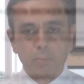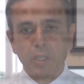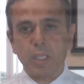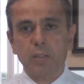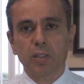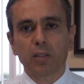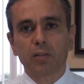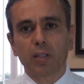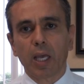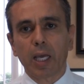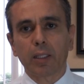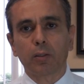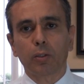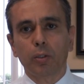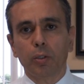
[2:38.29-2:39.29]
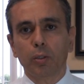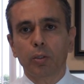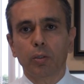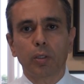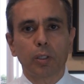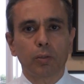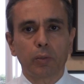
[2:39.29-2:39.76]
means is that you
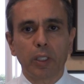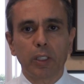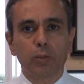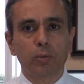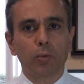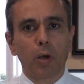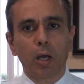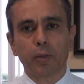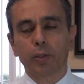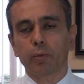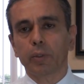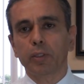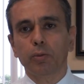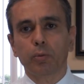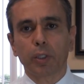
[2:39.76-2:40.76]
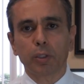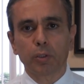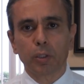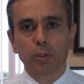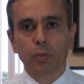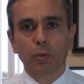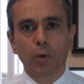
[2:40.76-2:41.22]
could agree to other
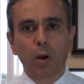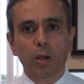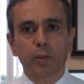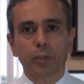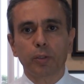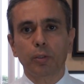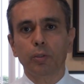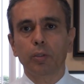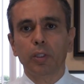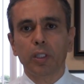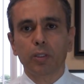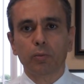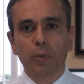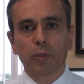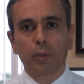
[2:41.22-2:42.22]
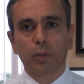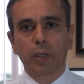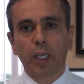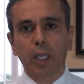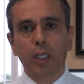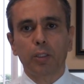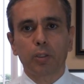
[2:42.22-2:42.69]
restrictions or other duties with your
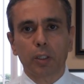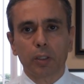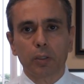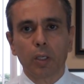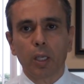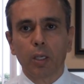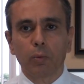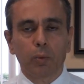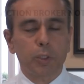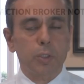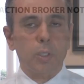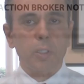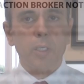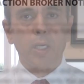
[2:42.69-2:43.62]
agent which are